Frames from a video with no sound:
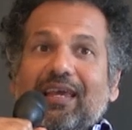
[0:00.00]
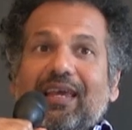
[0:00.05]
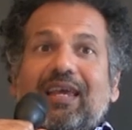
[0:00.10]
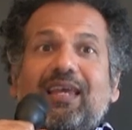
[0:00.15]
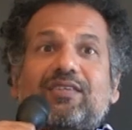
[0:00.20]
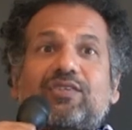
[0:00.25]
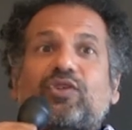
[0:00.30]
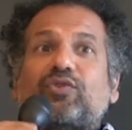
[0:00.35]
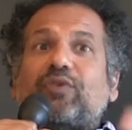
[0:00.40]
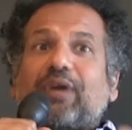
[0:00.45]

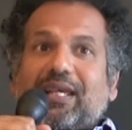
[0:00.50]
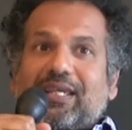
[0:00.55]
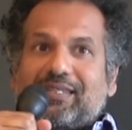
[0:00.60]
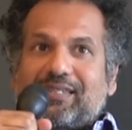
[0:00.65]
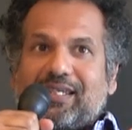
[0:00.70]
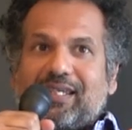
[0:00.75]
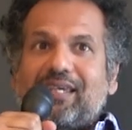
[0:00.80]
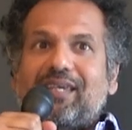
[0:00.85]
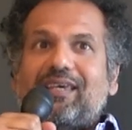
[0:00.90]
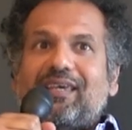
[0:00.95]
is
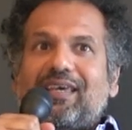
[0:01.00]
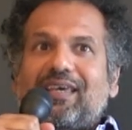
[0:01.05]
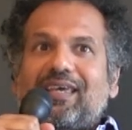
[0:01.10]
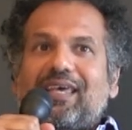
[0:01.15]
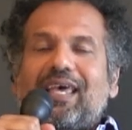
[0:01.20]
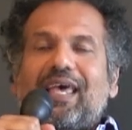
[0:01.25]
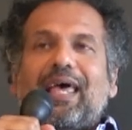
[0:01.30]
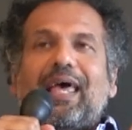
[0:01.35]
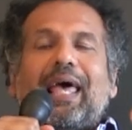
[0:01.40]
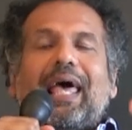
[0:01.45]
crazy.
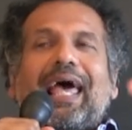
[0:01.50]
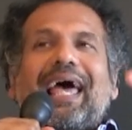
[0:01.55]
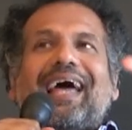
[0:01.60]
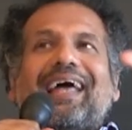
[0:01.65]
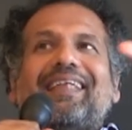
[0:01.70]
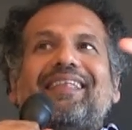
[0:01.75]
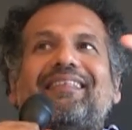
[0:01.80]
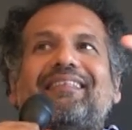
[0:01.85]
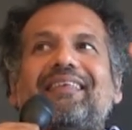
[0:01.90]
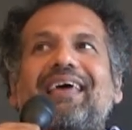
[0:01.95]

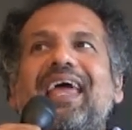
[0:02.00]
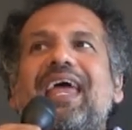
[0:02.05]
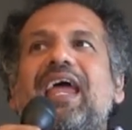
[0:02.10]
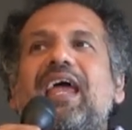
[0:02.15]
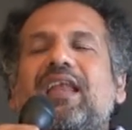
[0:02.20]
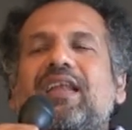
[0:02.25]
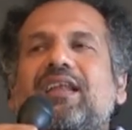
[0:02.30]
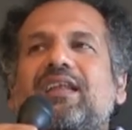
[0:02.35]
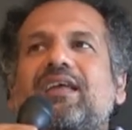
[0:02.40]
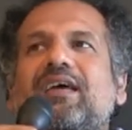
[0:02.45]

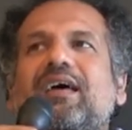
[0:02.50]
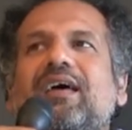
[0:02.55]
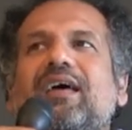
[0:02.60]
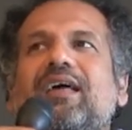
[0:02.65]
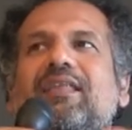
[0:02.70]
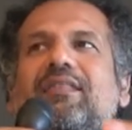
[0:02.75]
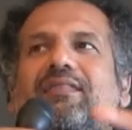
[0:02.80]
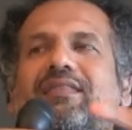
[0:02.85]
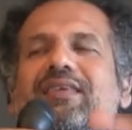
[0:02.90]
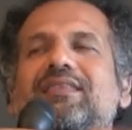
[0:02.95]
Then
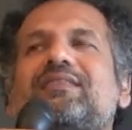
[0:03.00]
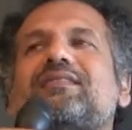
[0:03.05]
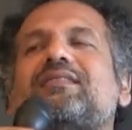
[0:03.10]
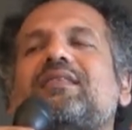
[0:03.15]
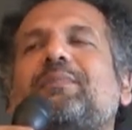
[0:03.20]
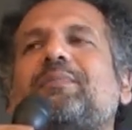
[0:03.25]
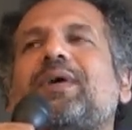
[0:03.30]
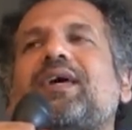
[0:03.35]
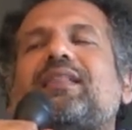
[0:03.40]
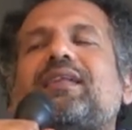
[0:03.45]
this is
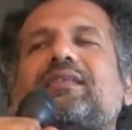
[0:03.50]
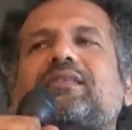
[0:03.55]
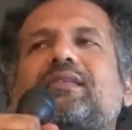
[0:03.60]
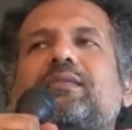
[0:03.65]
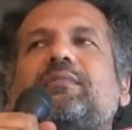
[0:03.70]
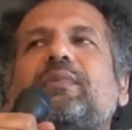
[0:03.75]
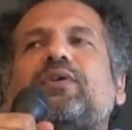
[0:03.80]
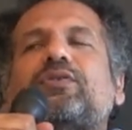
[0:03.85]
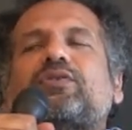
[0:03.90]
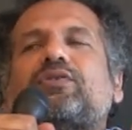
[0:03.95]
the bit that's
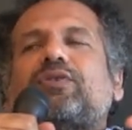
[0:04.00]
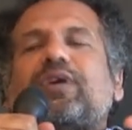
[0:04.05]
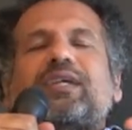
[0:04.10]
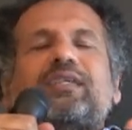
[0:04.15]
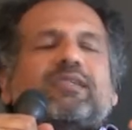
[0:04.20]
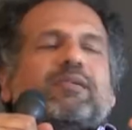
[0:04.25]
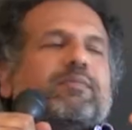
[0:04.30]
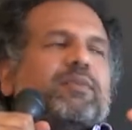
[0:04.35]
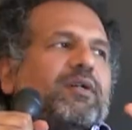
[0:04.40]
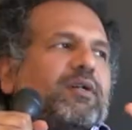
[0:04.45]
the most
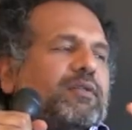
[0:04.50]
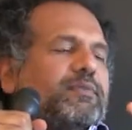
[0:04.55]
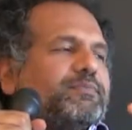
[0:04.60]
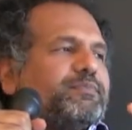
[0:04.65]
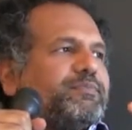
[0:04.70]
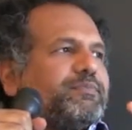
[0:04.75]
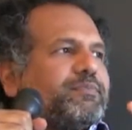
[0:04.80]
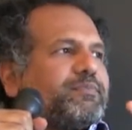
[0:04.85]
crazy part.